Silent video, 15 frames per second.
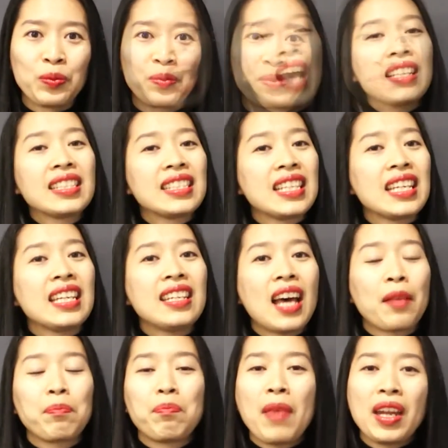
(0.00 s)
I see
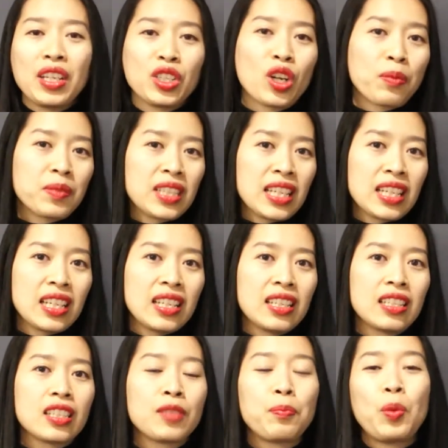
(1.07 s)
that many job
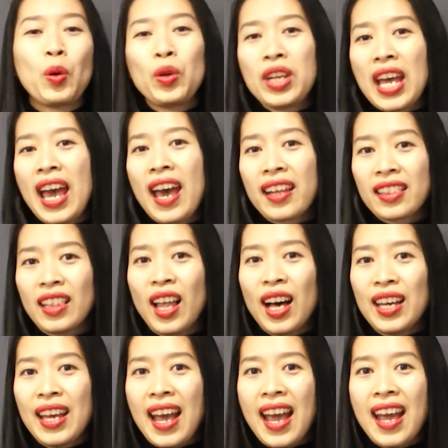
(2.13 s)
seekers put the
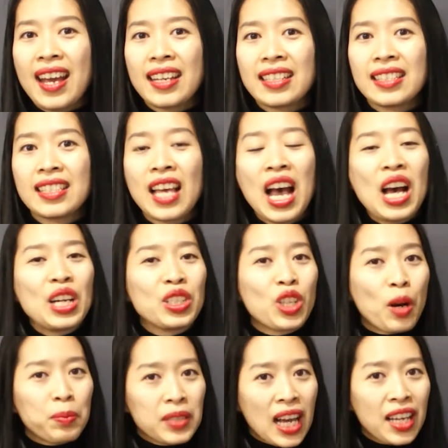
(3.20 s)
headline as
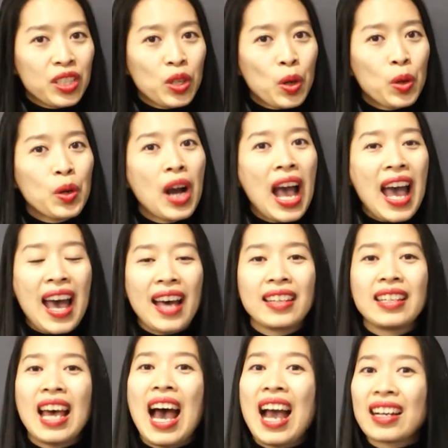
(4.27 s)
job title at
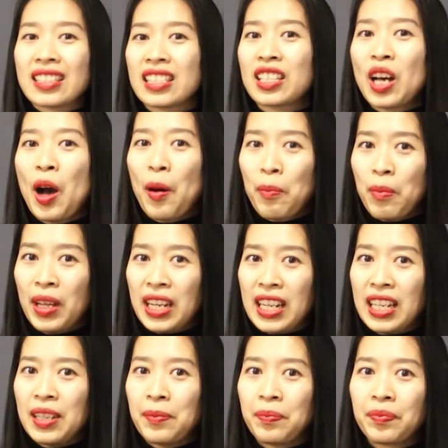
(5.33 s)
X
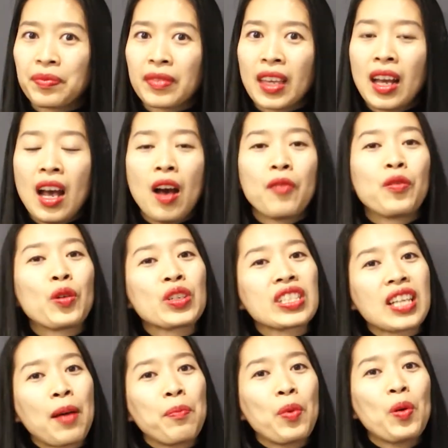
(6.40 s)
company. For
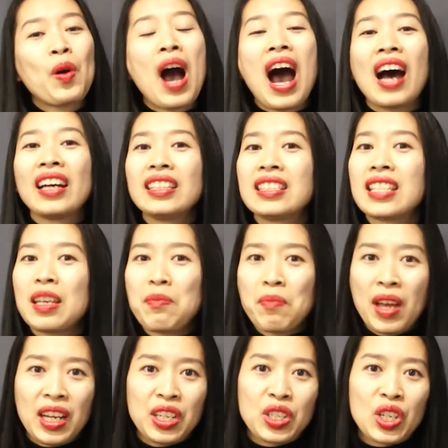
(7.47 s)
example, IT
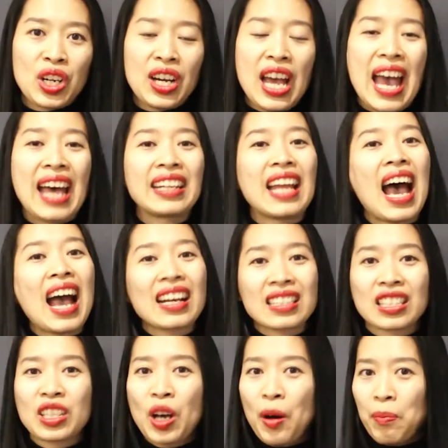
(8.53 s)
manager at
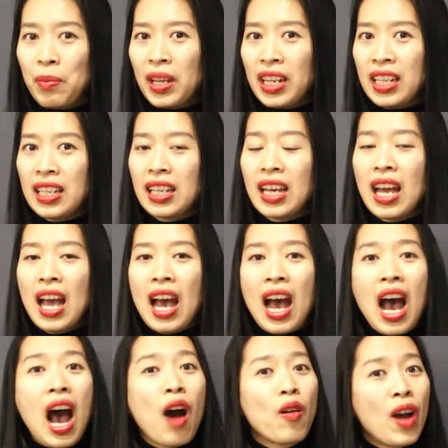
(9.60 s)
X company.
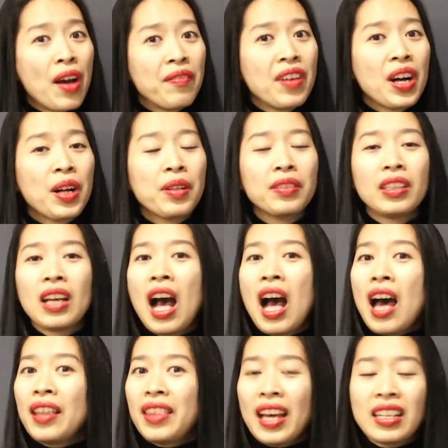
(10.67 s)
However,
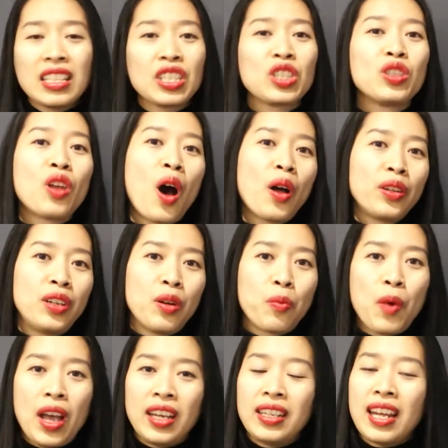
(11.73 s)
that is not the
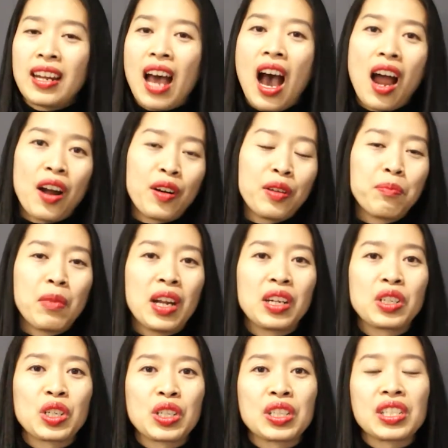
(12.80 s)
way that hiring
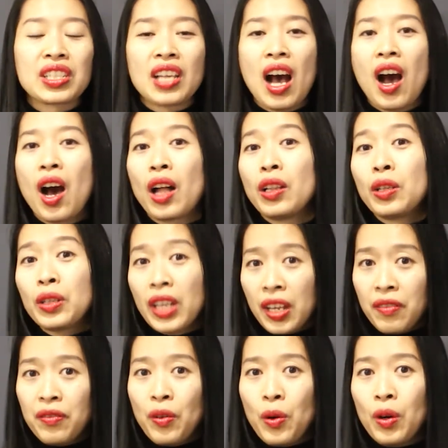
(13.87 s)
managers are looking
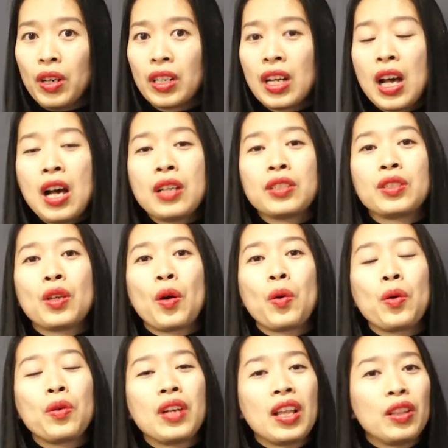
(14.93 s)
for.
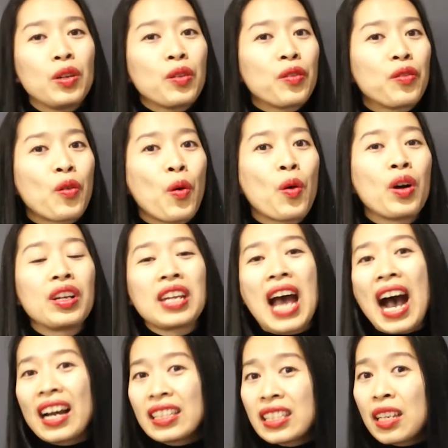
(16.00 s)
So they look for an
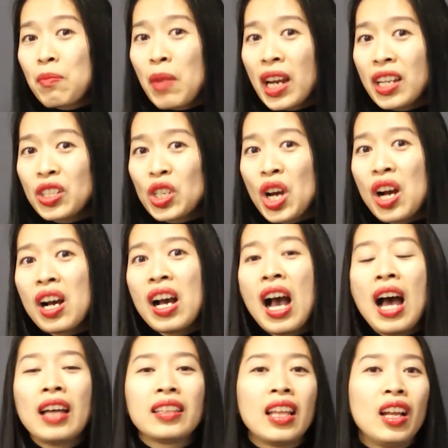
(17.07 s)
IT manager,
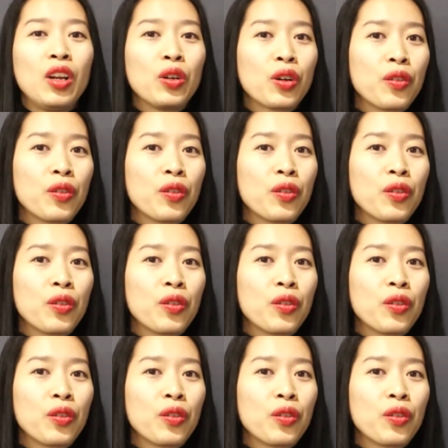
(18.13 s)
they look